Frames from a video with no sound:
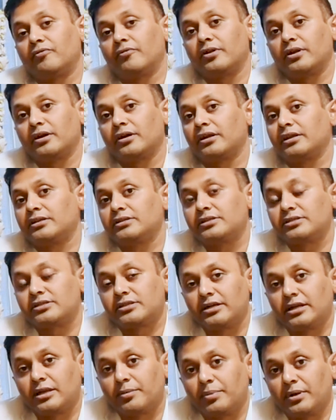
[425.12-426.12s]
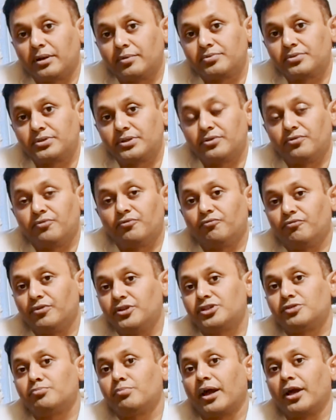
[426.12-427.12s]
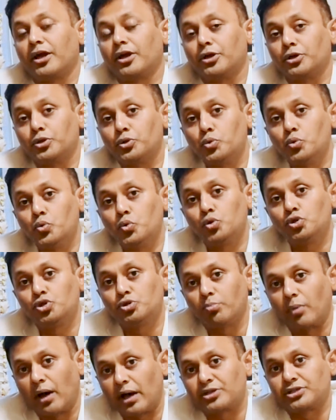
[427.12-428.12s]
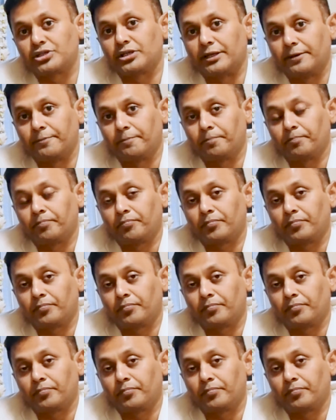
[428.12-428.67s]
of drug-resistant epilepsy wins by a huge margin.